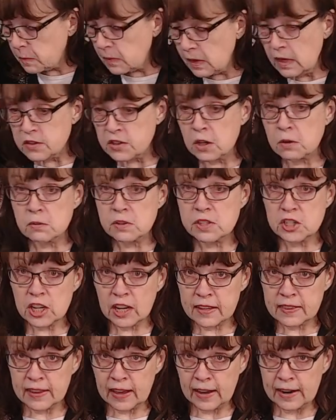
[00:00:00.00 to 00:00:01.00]
So
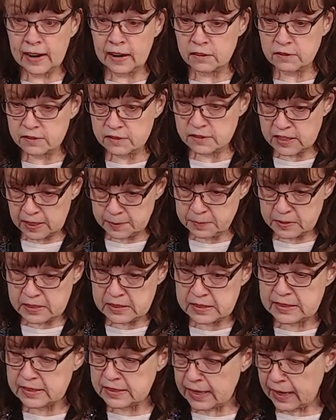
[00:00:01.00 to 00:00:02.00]
check that out. Type in
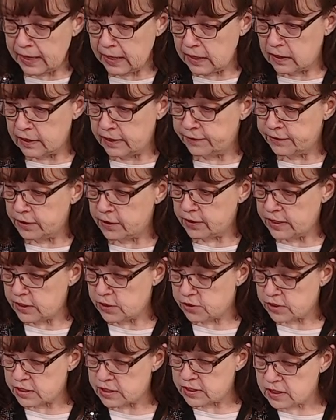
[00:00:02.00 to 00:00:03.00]
sale if you're
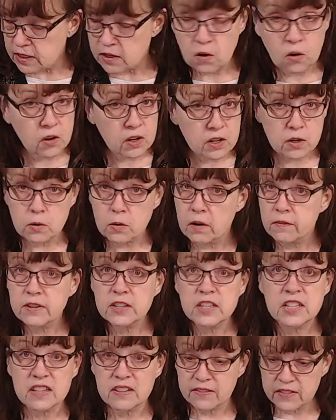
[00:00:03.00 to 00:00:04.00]
interested, or go over
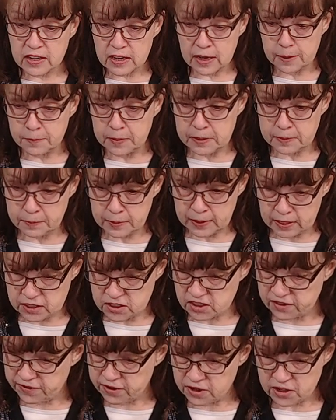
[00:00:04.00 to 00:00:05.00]
to the VIP
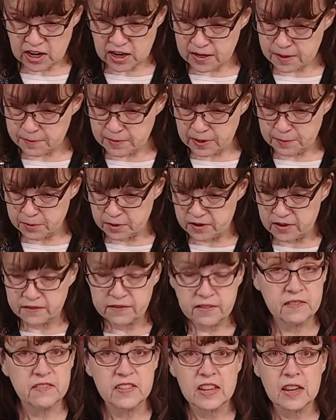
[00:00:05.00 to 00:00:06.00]
page. If you're not a member of
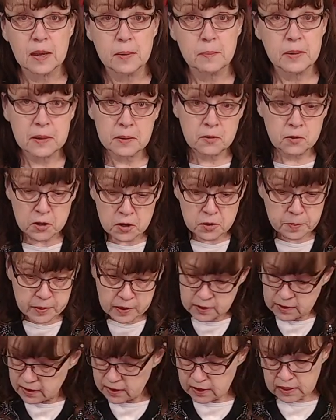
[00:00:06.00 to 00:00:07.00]
a VIP group,
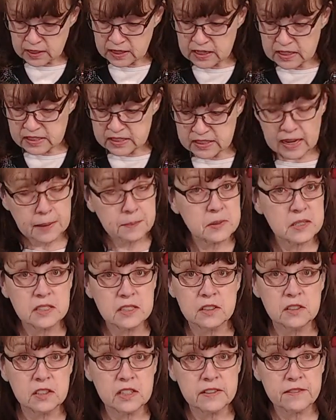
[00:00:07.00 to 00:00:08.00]
it's
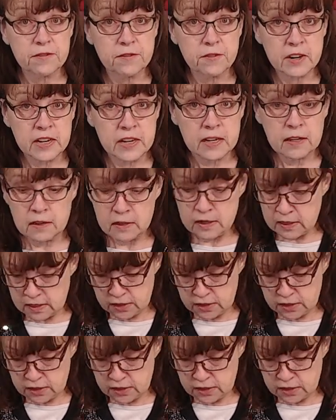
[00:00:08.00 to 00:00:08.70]
absolutely free.